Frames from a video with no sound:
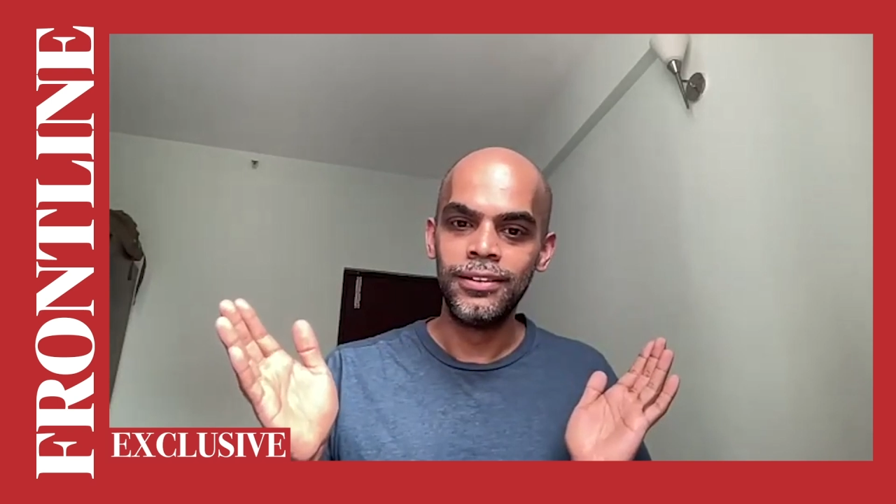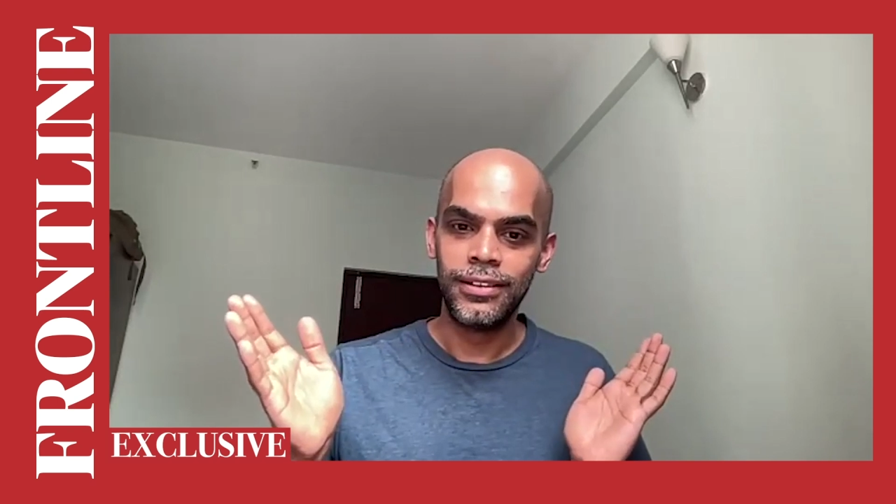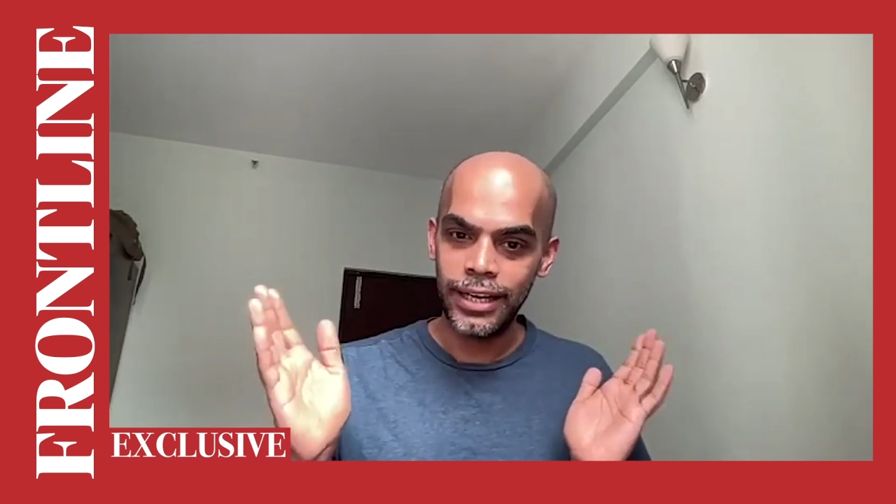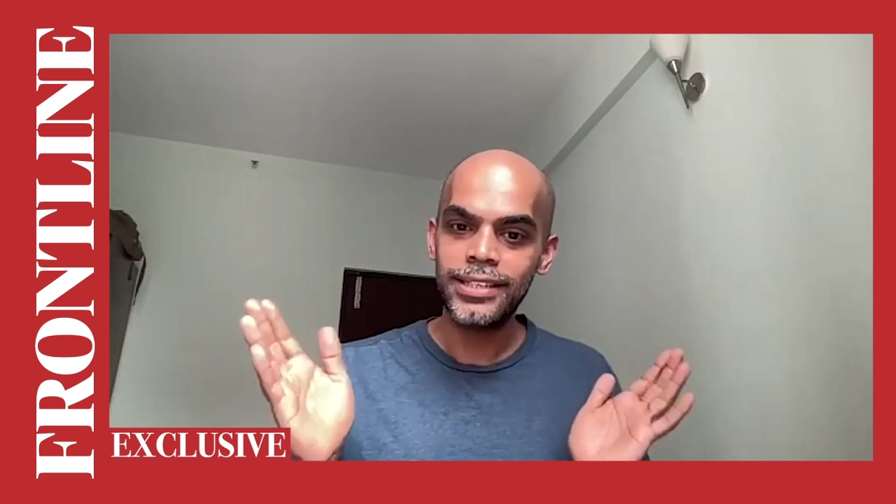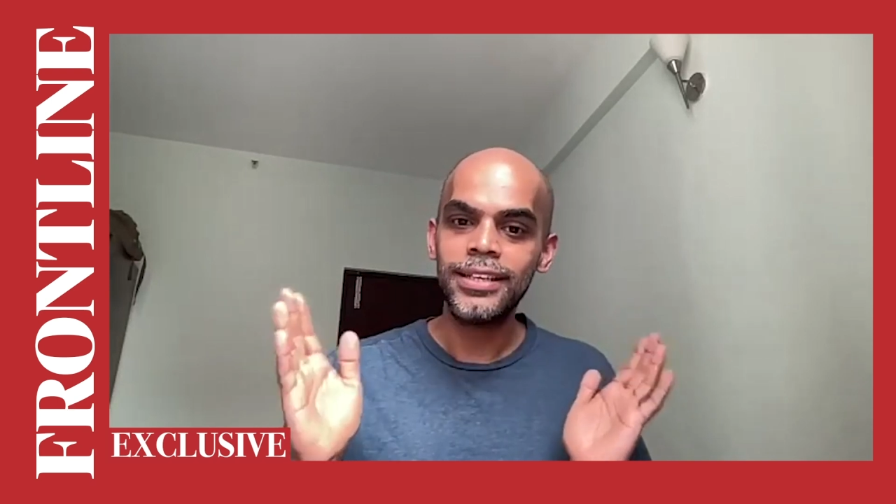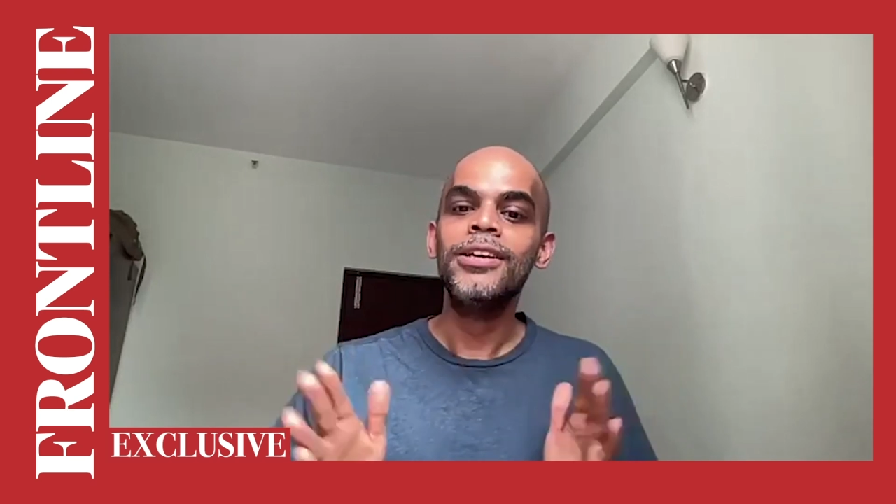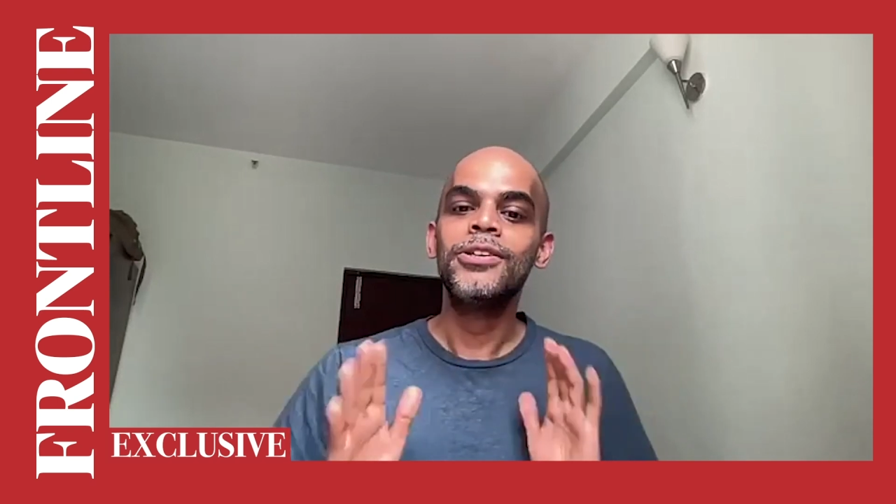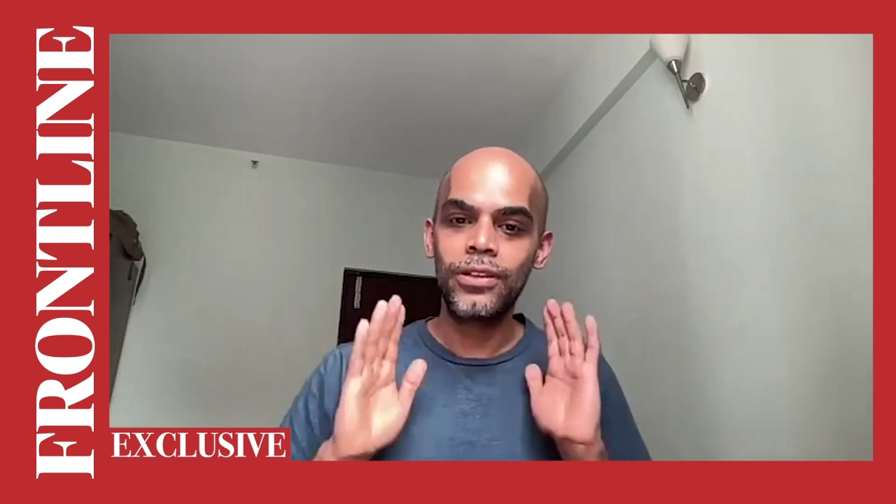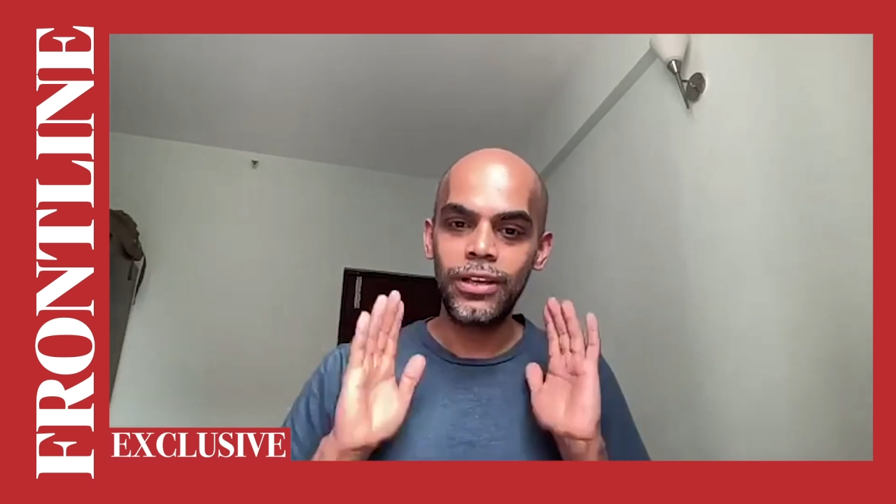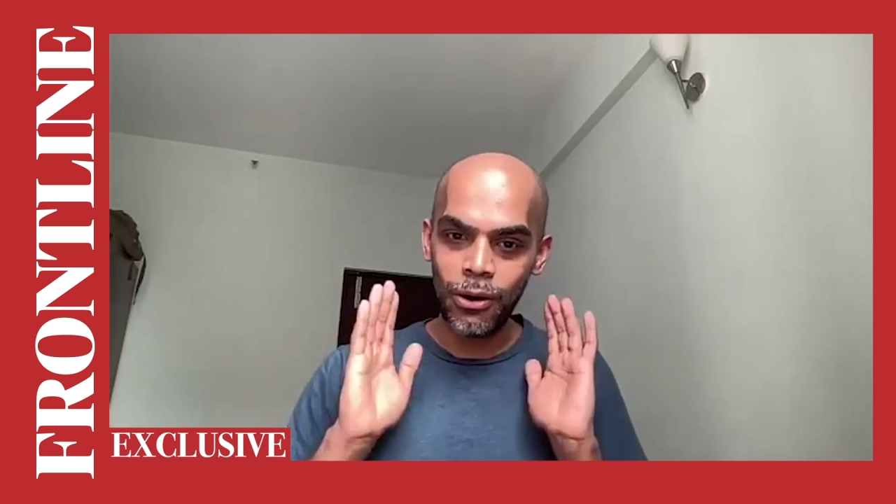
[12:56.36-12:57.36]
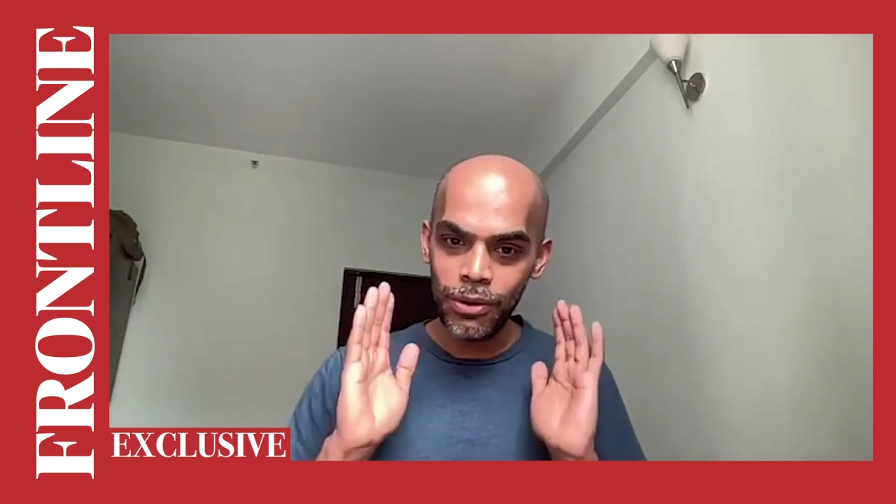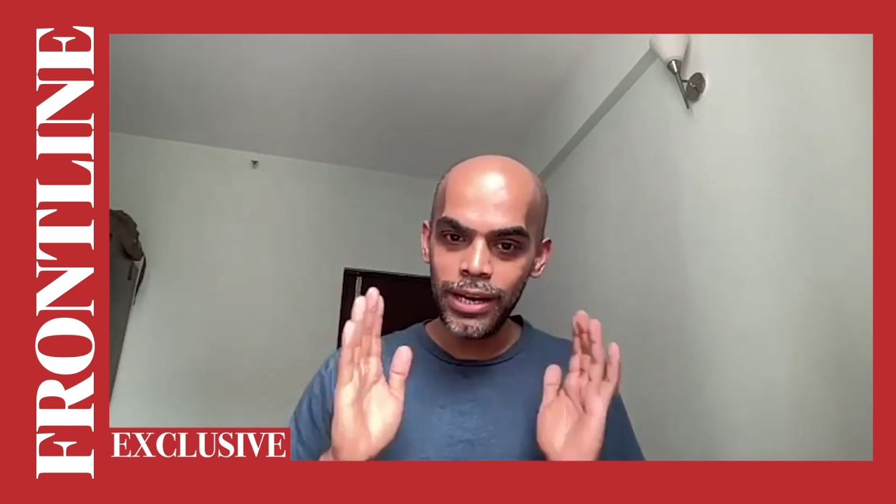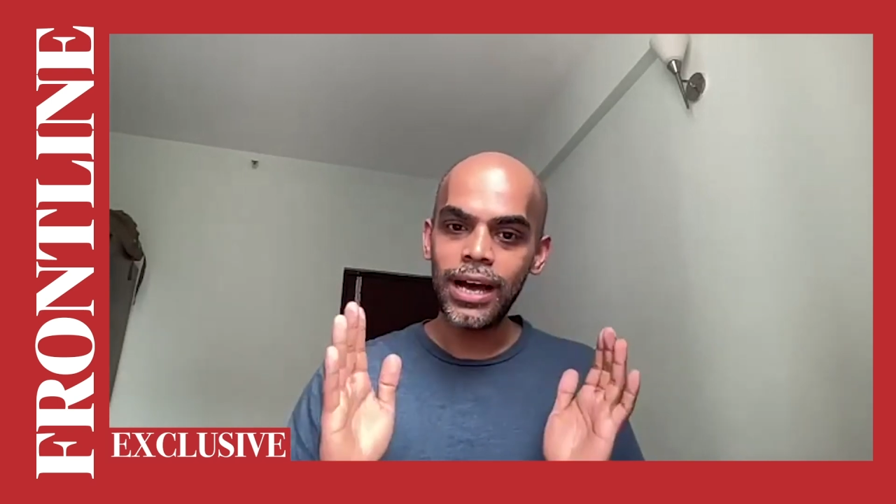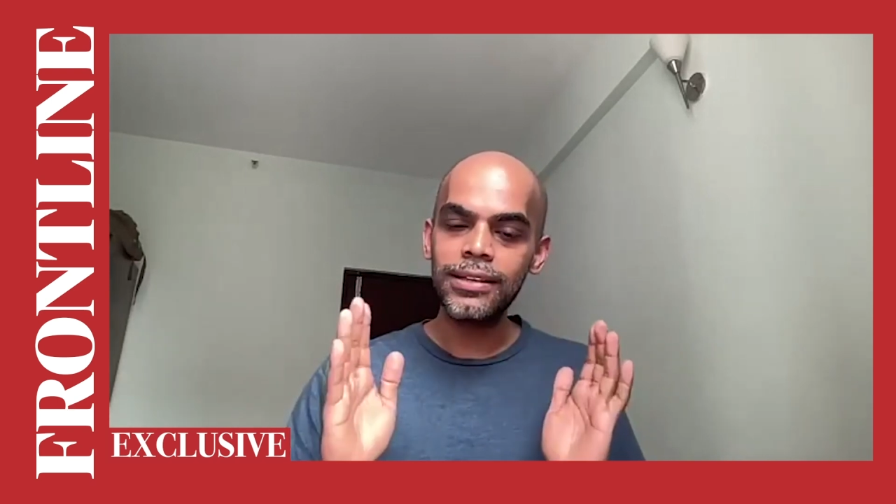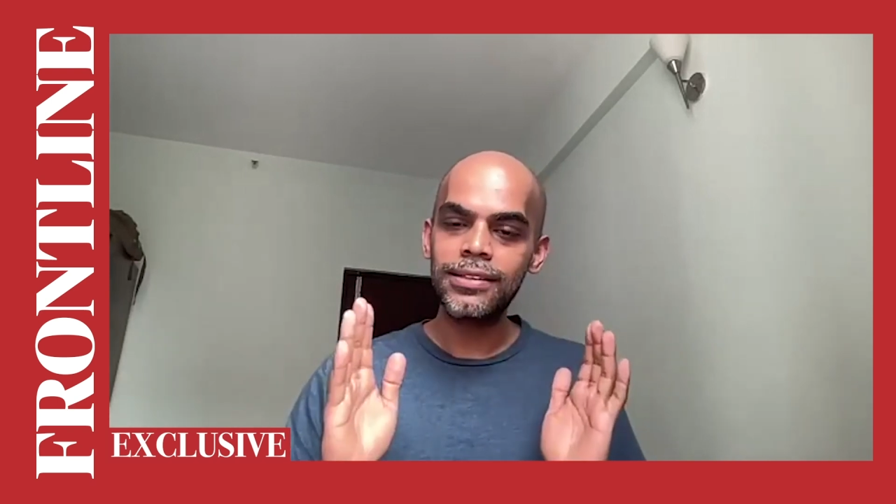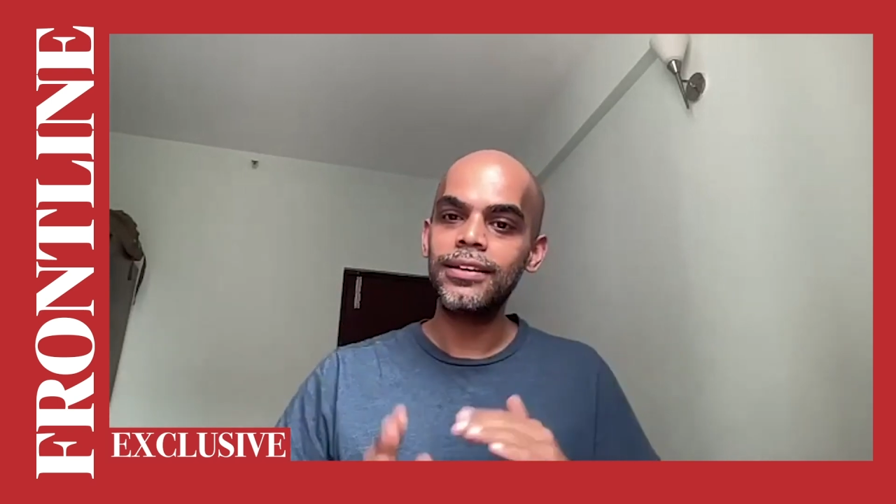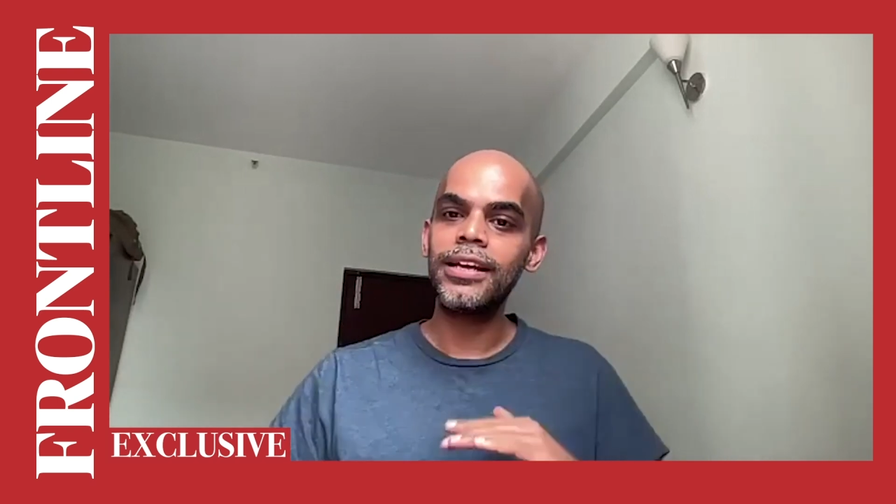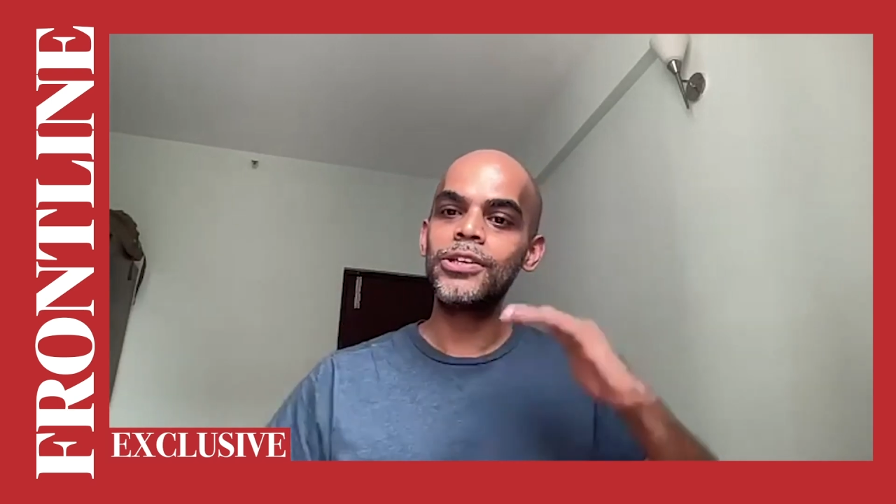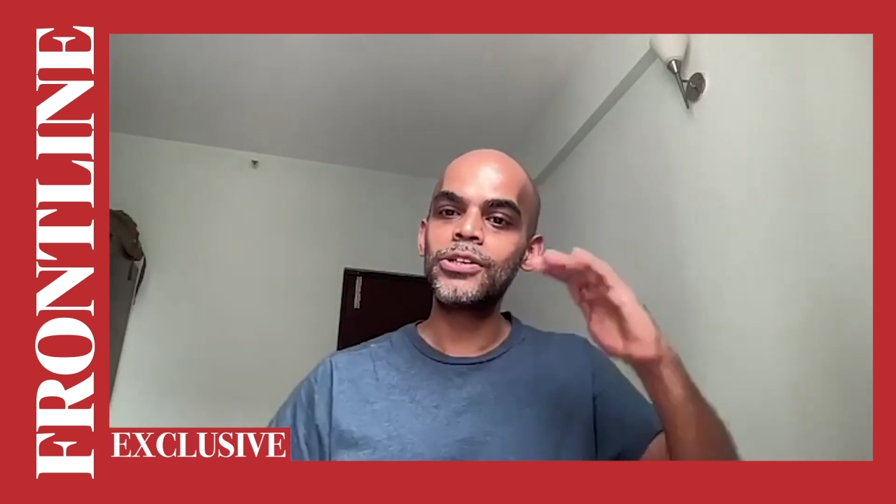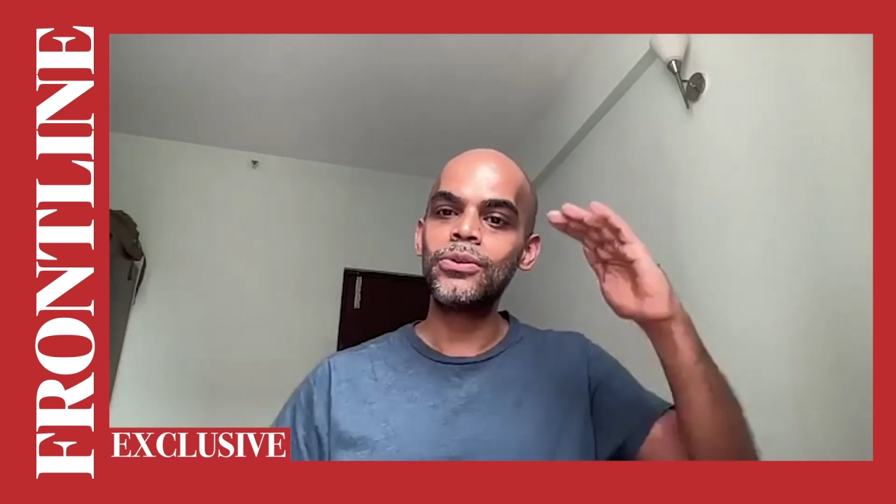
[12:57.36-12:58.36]
right? So the only answer
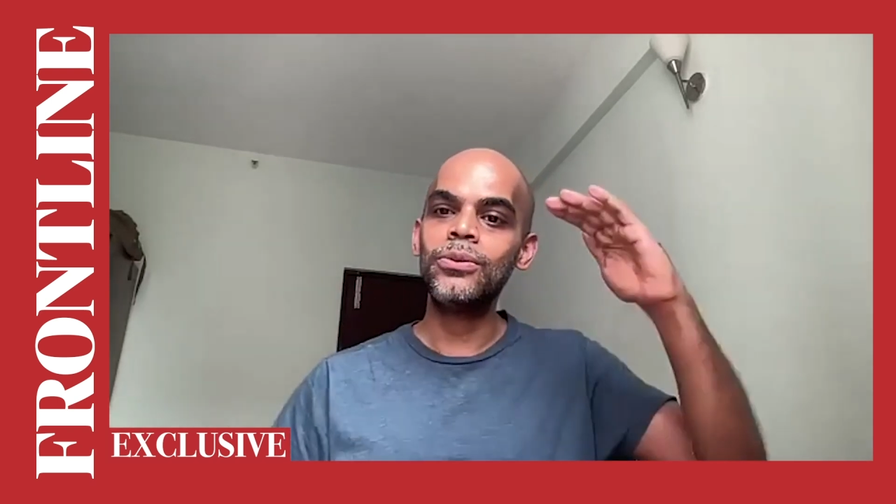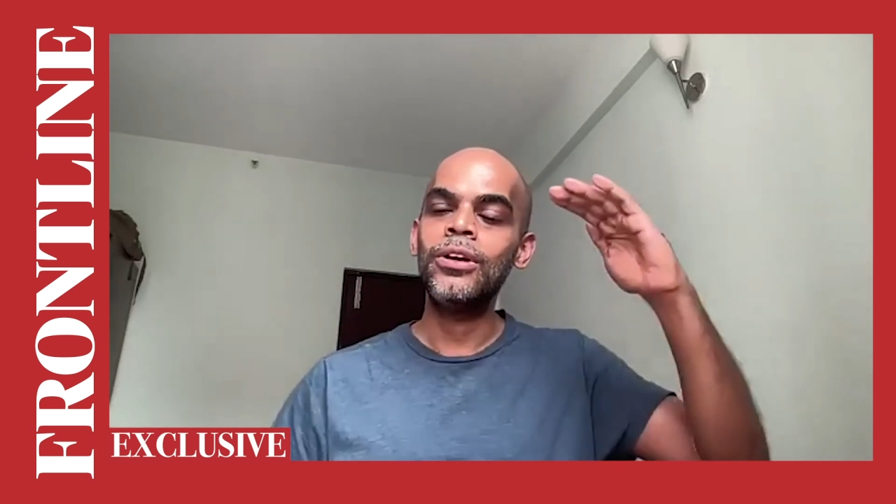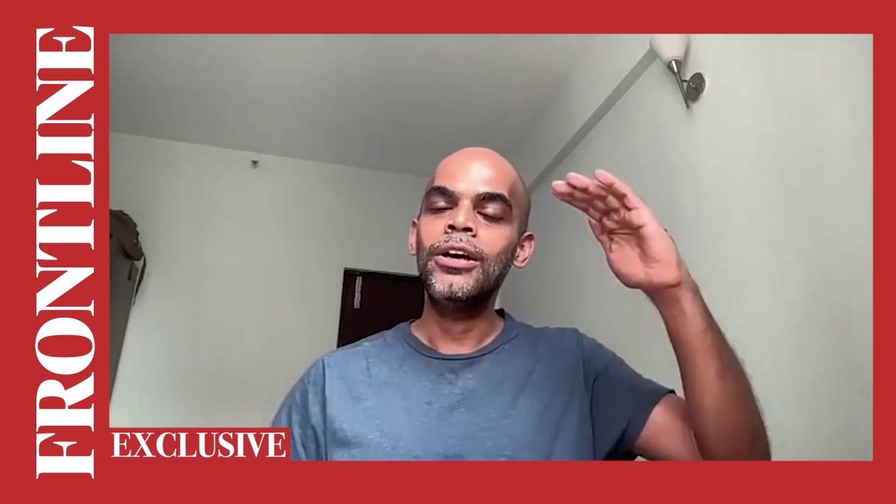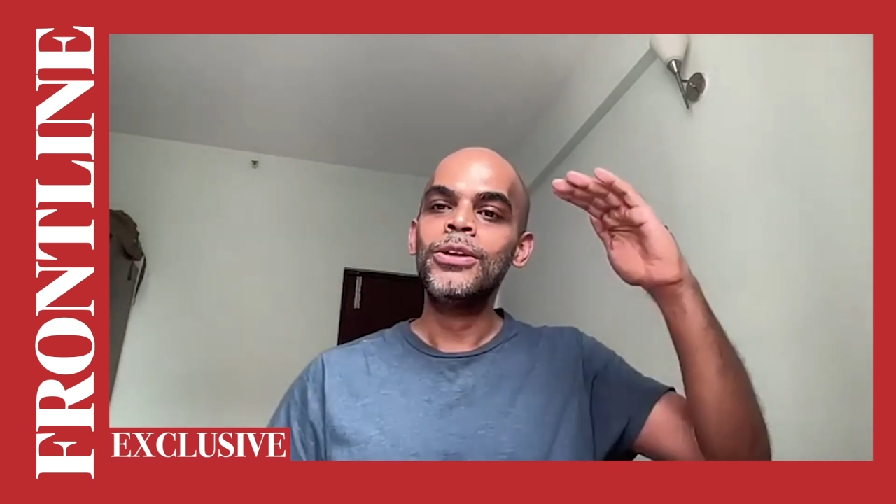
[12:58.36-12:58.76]
is to